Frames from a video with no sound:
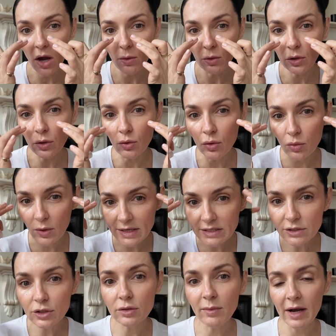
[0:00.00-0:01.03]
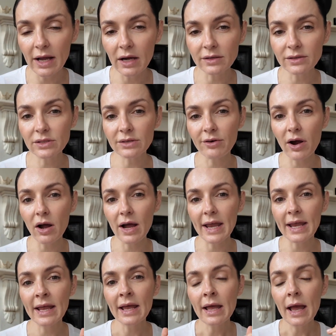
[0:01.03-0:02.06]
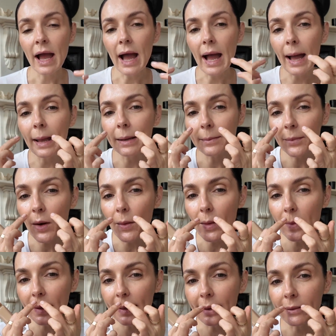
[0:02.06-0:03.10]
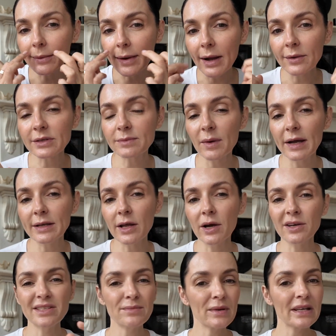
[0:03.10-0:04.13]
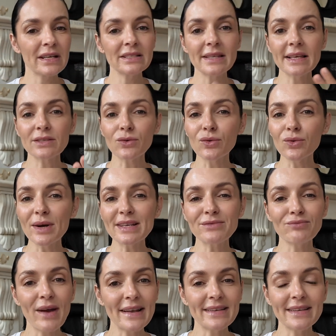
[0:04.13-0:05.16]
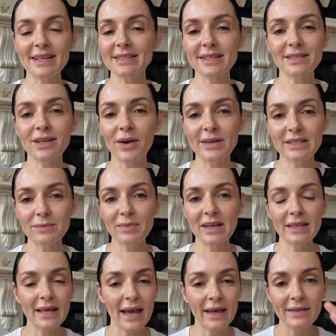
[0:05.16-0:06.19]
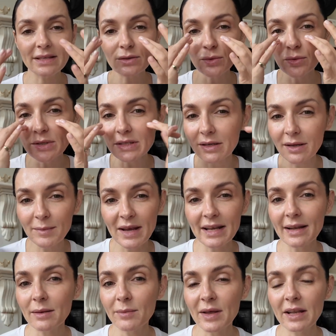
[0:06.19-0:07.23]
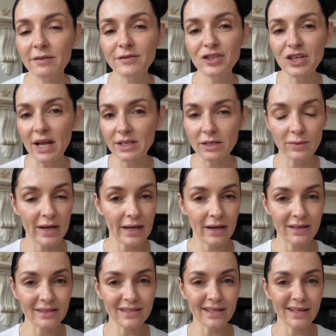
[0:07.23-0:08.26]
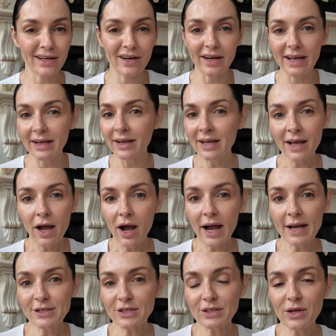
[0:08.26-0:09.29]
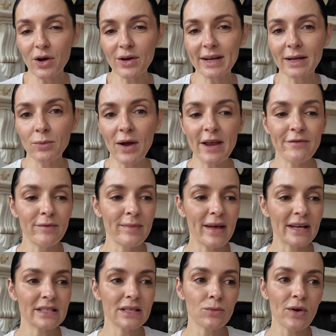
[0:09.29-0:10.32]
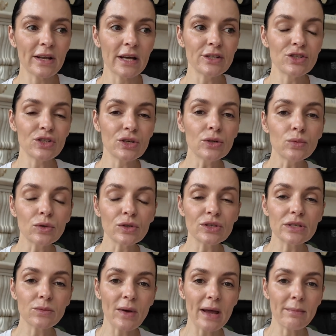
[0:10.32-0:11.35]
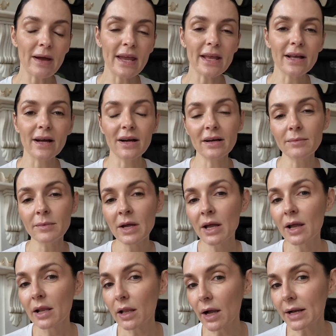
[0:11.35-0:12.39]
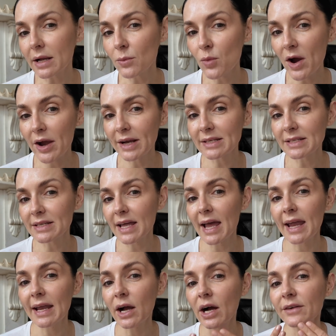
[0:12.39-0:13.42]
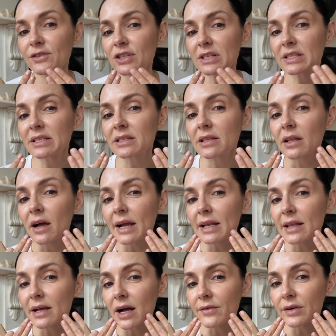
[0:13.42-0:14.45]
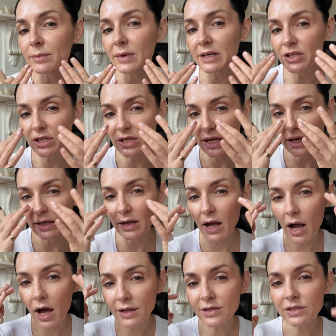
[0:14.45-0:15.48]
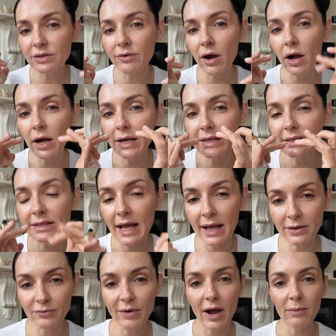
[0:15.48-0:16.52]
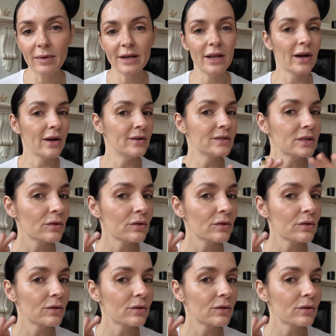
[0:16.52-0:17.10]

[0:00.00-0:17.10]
I will always do my under eye and probably around my nose because there's always redness that's going to be there and there's always going to be a little bit of shadowing under the eye. I just can't get away from that. So when I do want to wear makeup, like I'm wearing today, I've just slightly covered my chin, under eyes and around my nose.